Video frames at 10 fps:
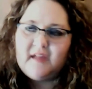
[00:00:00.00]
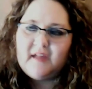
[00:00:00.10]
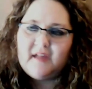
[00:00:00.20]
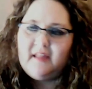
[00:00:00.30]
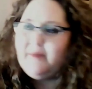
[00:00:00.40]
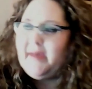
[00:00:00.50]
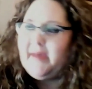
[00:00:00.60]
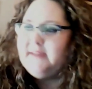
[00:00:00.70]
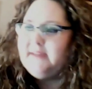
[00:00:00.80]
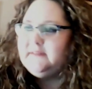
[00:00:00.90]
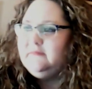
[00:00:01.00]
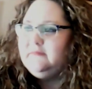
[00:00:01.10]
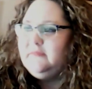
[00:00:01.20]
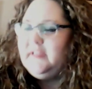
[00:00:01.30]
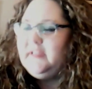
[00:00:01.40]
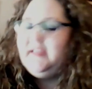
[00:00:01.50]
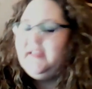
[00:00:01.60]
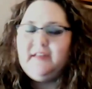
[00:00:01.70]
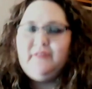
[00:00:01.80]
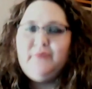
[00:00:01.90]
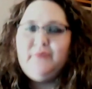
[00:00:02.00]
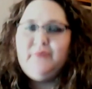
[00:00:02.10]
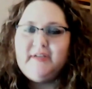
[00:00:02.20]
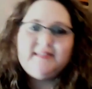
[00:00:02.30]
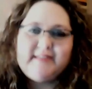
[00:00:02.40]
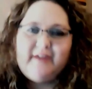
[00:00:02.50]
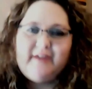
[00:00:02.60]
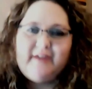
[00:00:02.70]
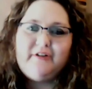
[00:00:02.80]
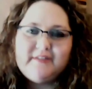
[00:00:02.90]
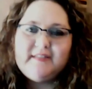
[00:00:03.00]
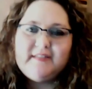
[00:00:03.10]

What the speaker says: I love how Biden, in one of his town halls,